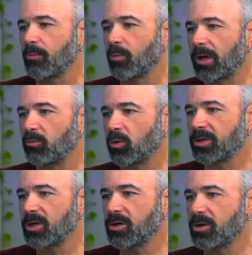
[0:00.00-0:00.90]
And
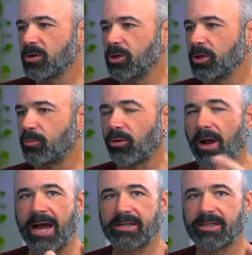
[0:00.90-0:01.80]
one good
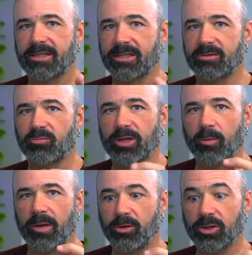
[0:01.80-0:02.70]
practice is,
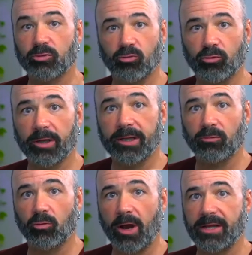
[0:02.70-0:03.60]
maybe just really
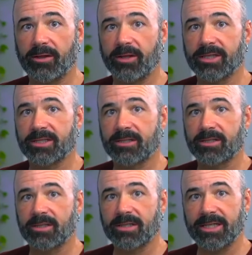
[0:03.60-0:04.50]
write these
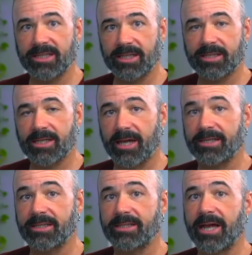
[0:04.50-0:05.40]
insights
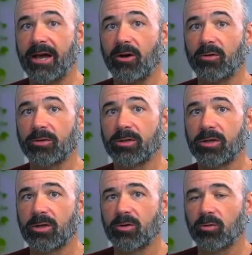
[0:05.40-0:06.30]
down.
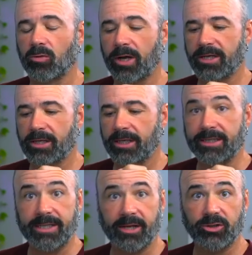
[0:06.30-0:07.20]
Write an
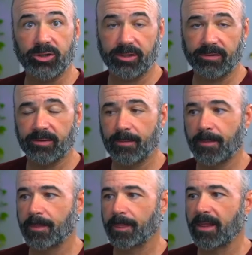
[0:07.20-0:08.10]
intention
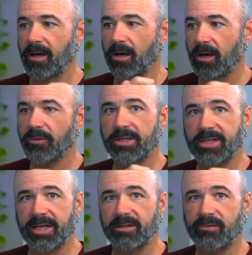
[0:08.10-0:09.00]
on the
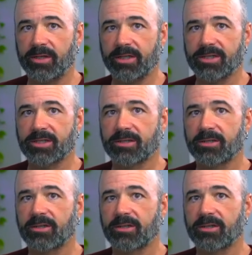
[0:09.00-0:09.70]
day of this